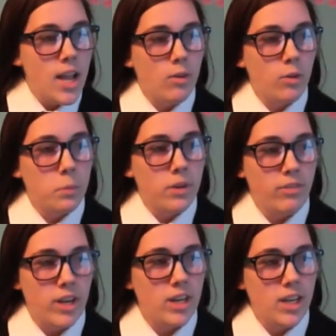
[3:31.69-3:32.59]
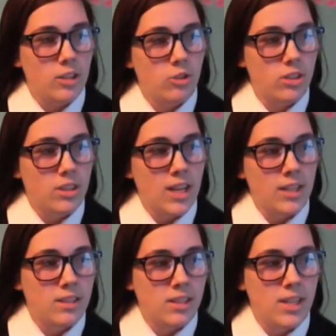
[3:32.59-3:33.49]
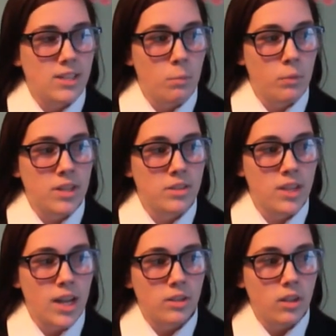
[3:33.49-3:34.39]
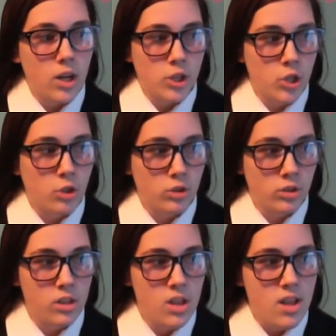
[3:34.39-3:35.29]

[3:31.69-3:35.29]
it would be very interesting to see something psychological